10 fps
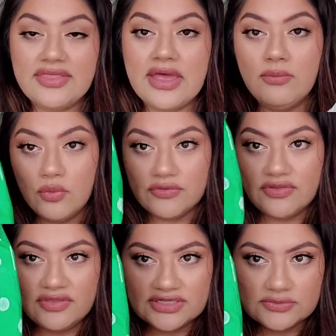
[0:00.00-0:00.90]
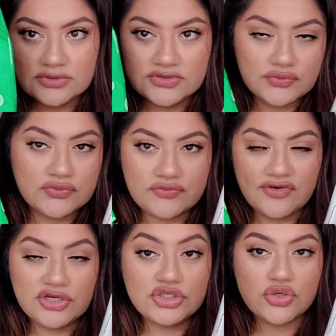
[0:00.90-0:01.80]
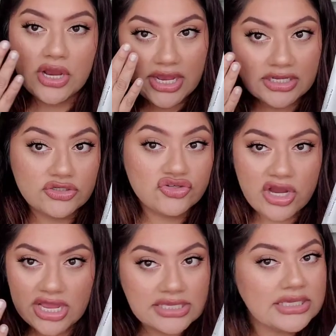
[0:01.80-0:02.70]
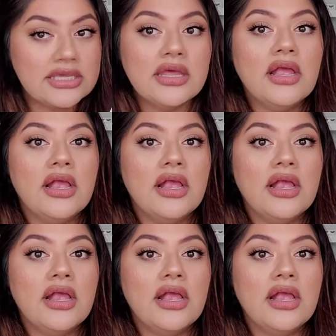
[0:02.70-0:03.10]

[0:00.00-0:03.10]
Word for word: had that more than this one this one was very dry and draggy